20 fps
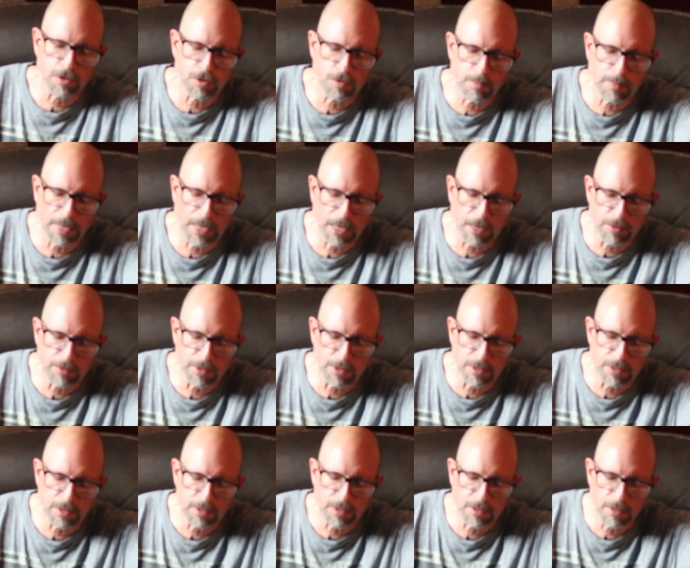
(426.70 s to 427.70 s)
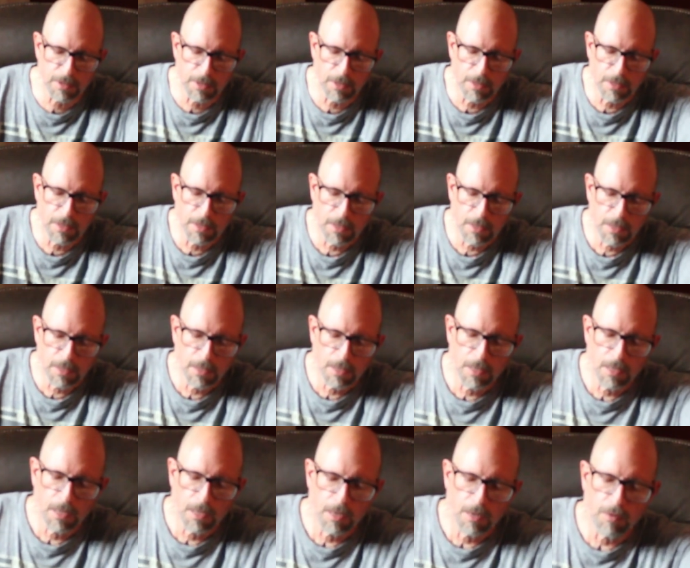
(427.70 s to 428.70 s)
2 batteries.
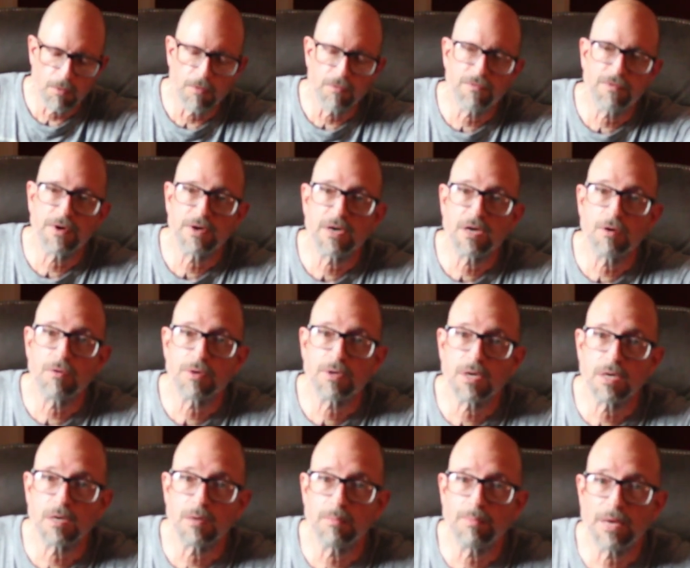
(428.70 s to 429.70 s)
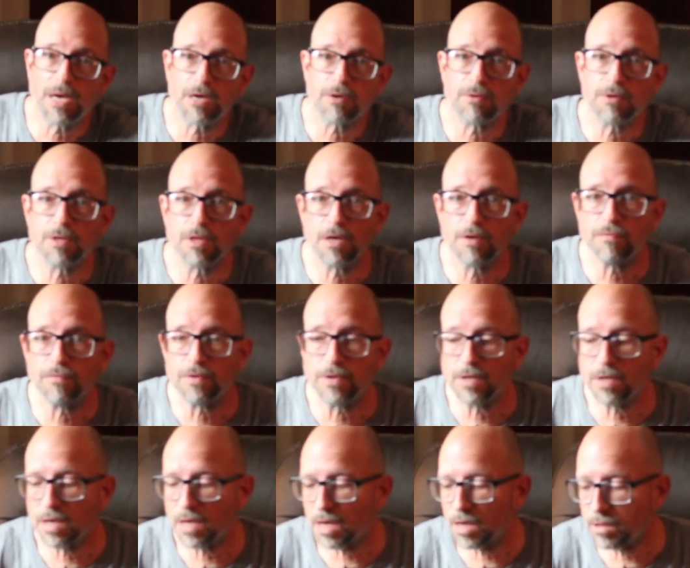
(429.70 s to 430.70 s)
We'll find out what kind of battery life we
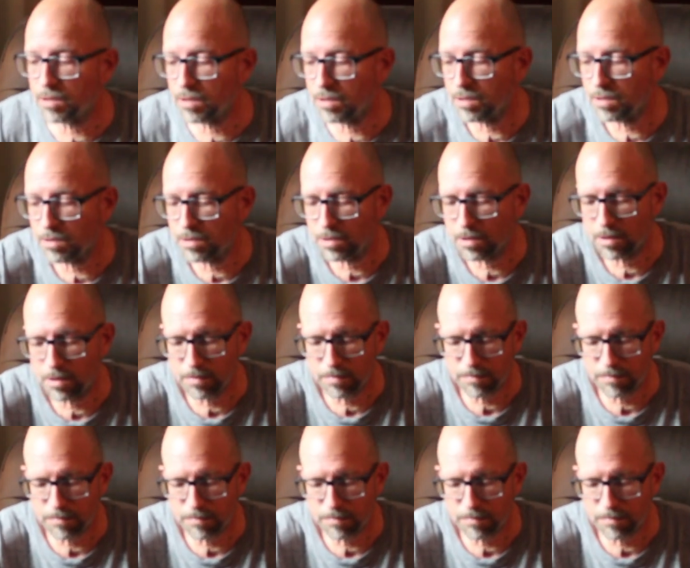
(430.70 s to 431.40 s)
get out of these.